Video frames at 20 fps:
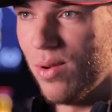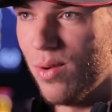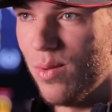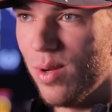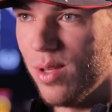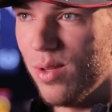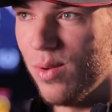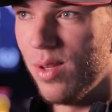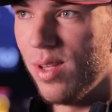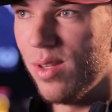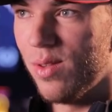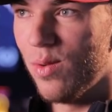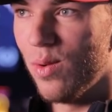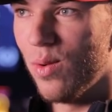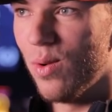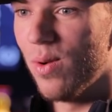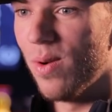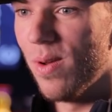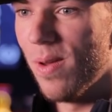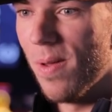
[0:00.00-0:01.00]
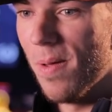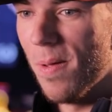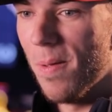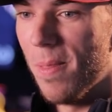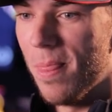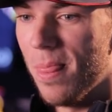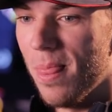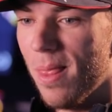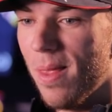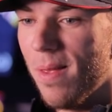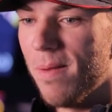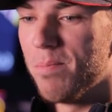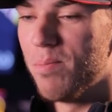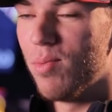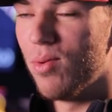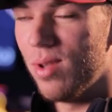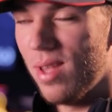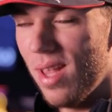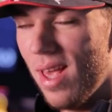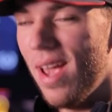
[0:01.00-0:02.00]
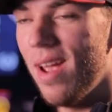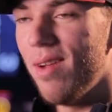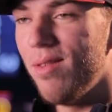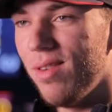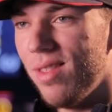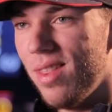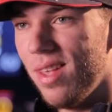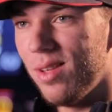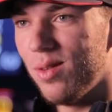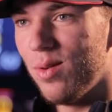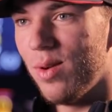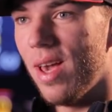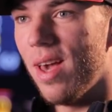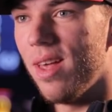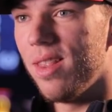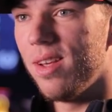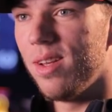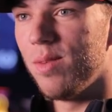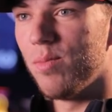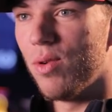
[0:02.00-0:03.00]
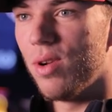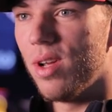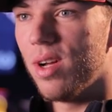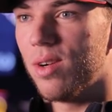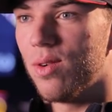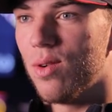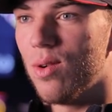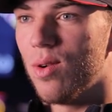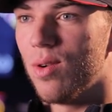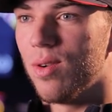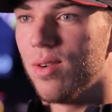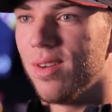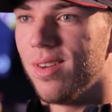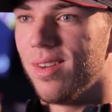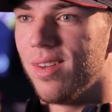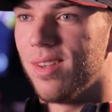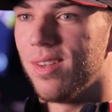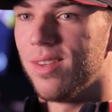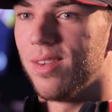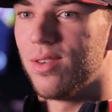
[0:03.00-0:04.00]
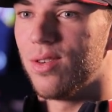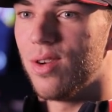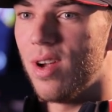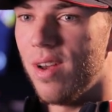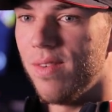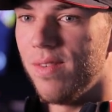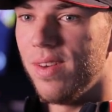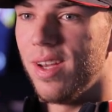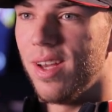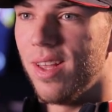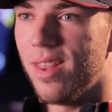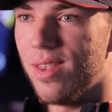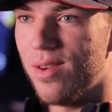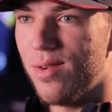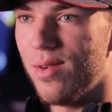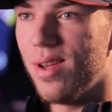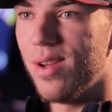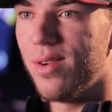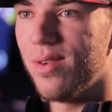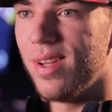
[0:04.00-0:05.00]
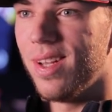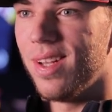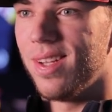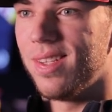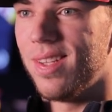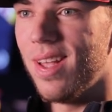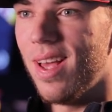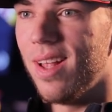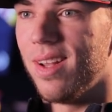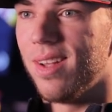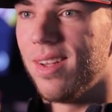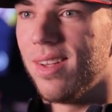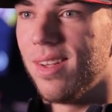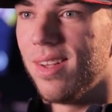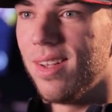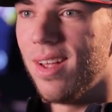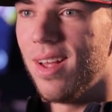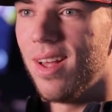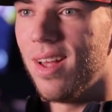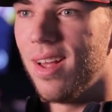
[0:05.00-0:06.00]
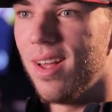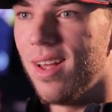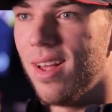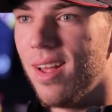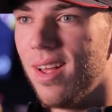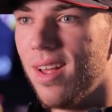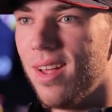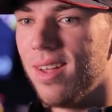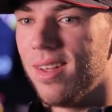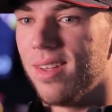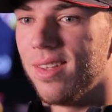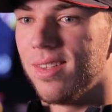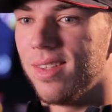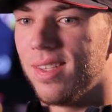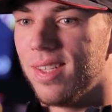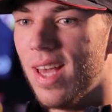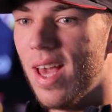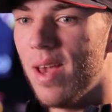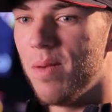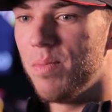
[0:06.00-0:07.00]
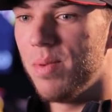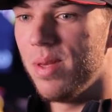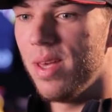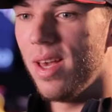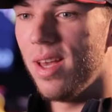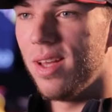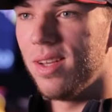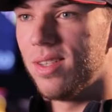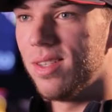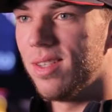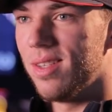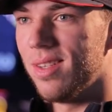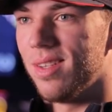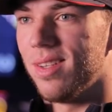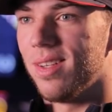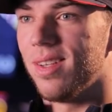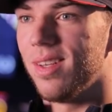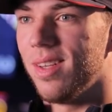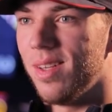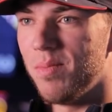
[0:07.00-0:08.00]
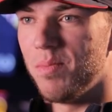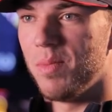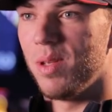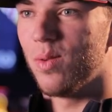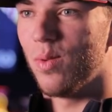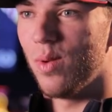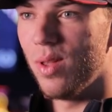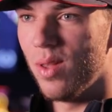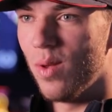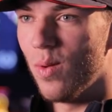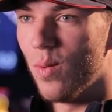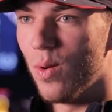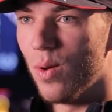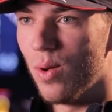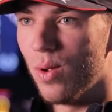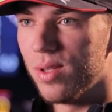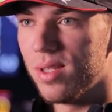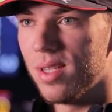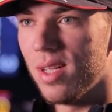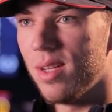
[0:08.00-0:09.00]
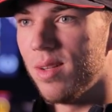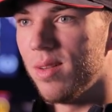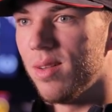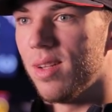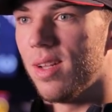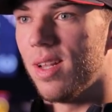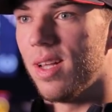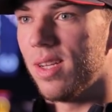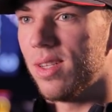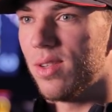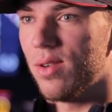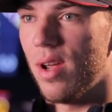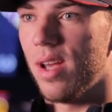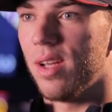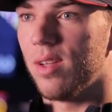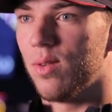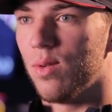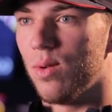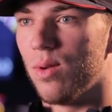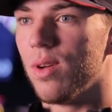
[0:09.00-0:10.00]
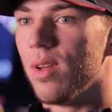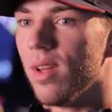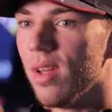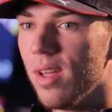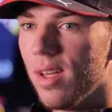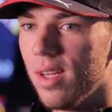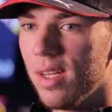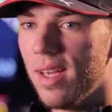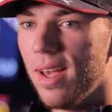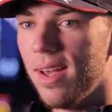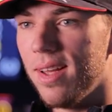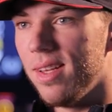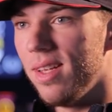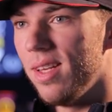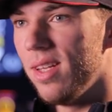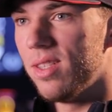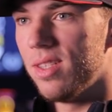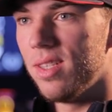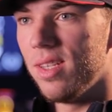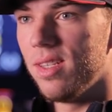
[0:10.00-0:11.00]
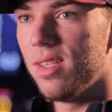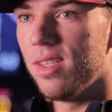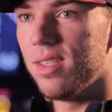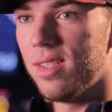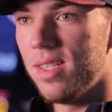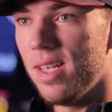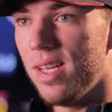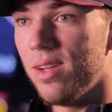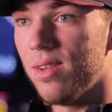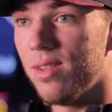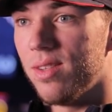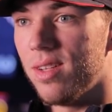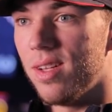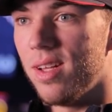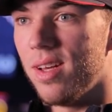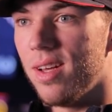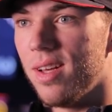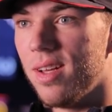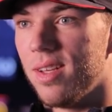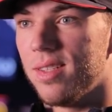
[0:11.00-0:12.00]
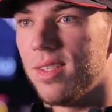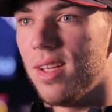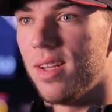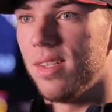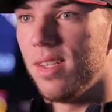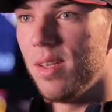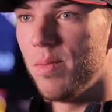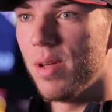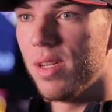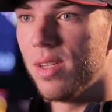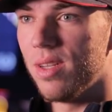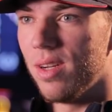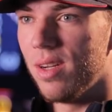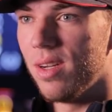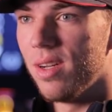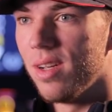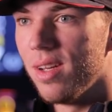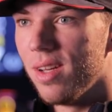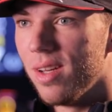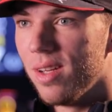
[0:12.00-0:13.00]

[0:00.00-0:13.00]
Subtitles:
When you need to put everything together in Monaco, driving at 310 kph in between the walls, and like trying to gain each single centimeter